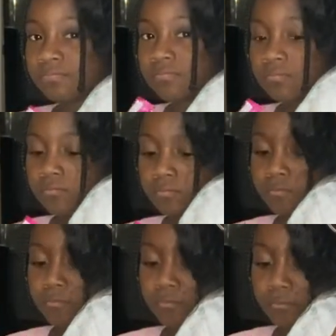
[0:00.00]

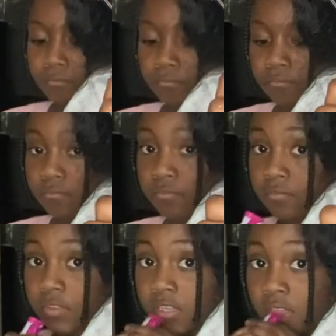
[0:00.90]

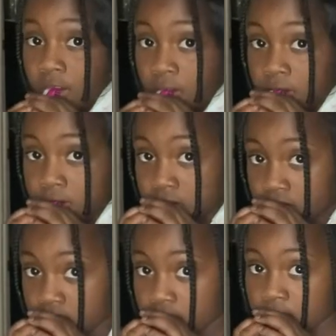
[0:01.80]

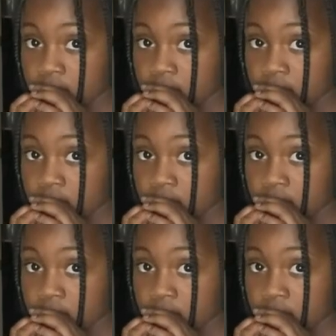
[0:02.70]
This person isn't speaking.